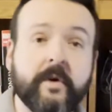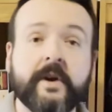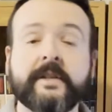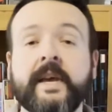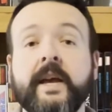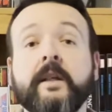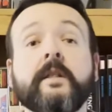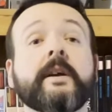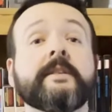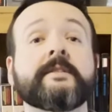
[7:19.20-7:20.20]
going to take a
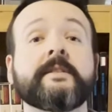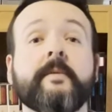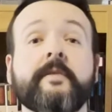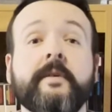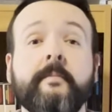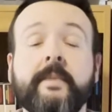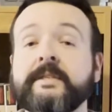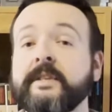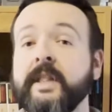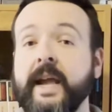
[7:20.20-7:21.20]
look at some of the
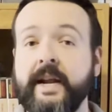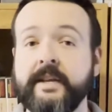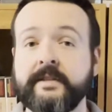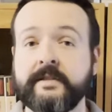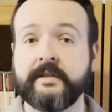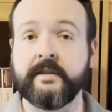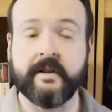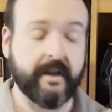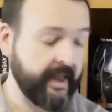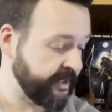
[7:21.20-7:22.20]
Miscellaneous
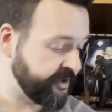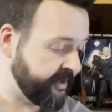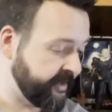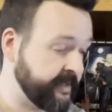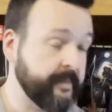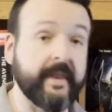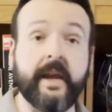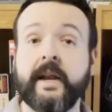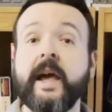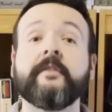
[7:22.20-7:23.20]
collection, some of the
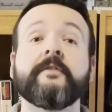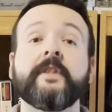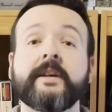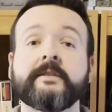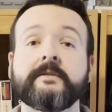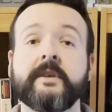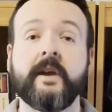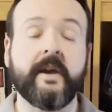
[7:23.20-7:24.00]
Netflix